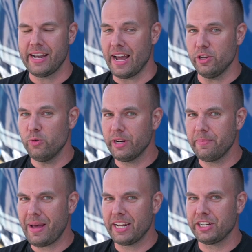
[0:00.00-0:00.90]
Now you wouldn't
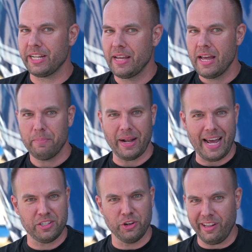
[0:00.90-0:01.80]
imagine, but
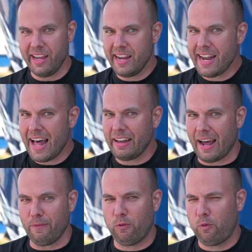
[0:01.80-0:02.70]
as you're laying down
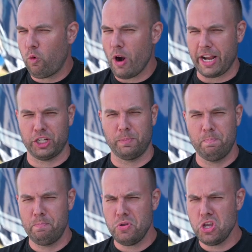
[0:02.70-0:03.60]
that fresh,
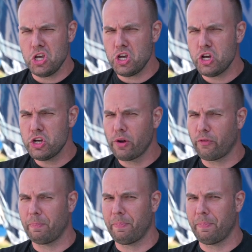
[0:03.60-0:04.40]
beautiful